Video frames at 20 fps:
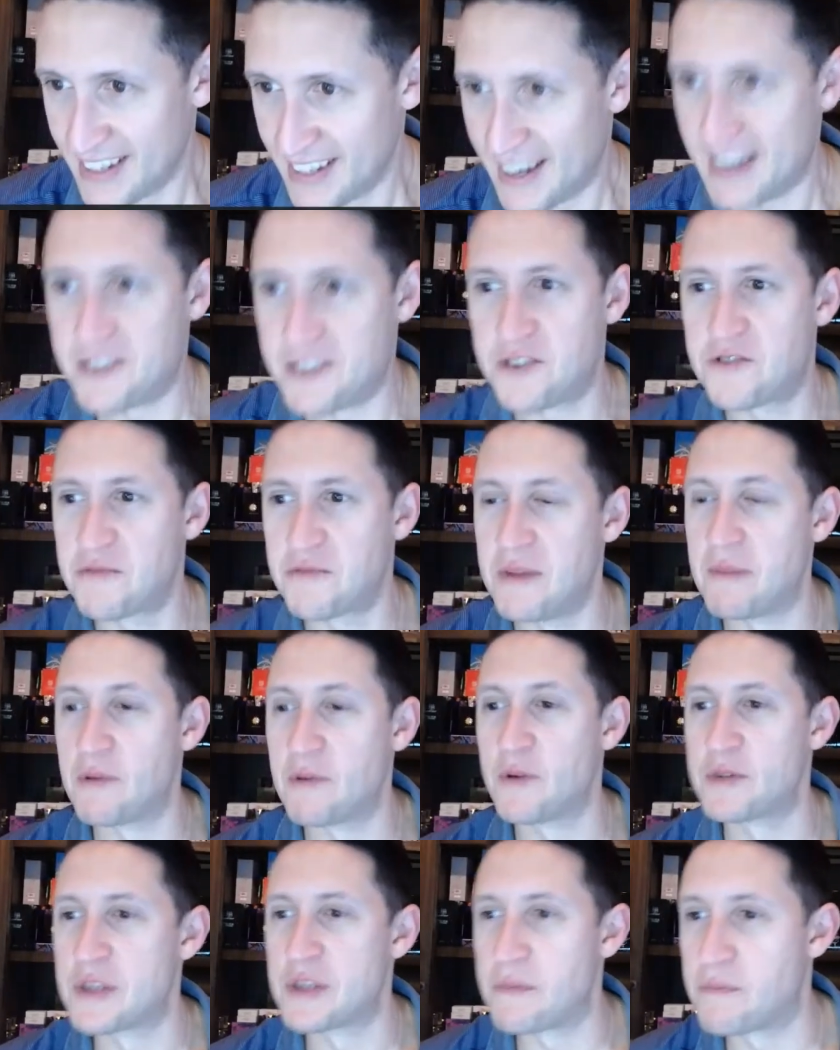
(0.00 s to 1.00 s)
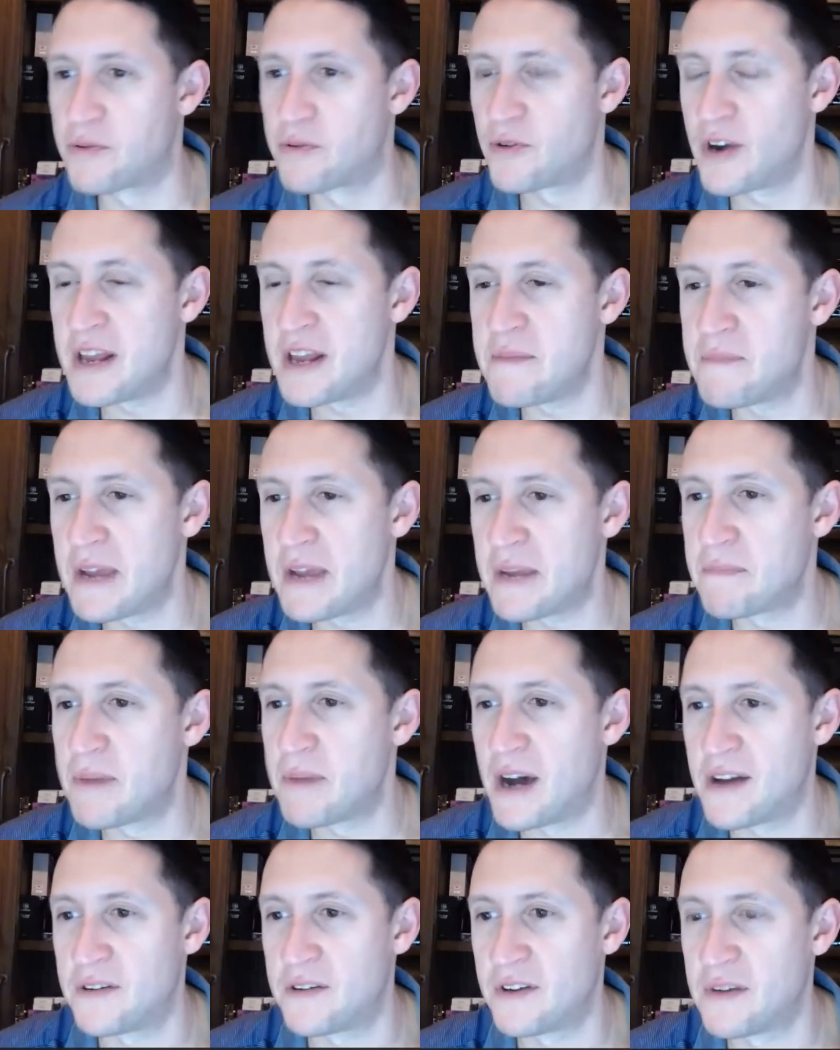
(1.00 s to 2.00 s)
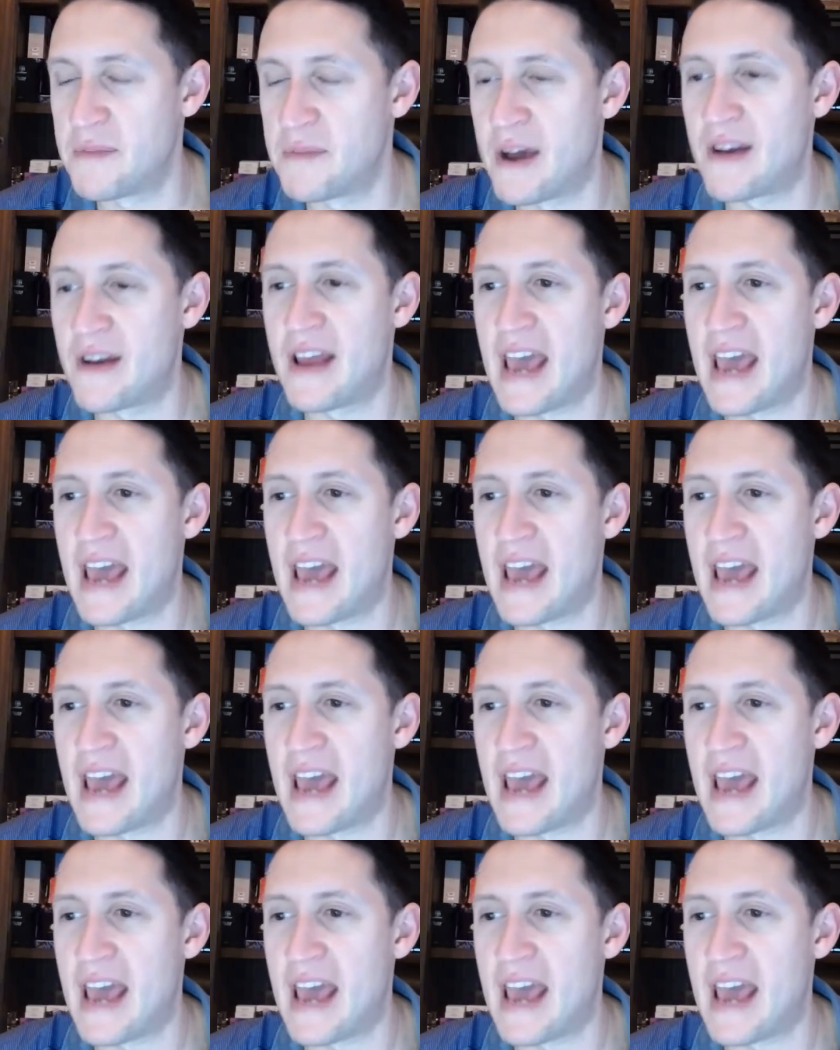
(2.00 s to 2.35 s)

I just remember it was a pretty big bottle and about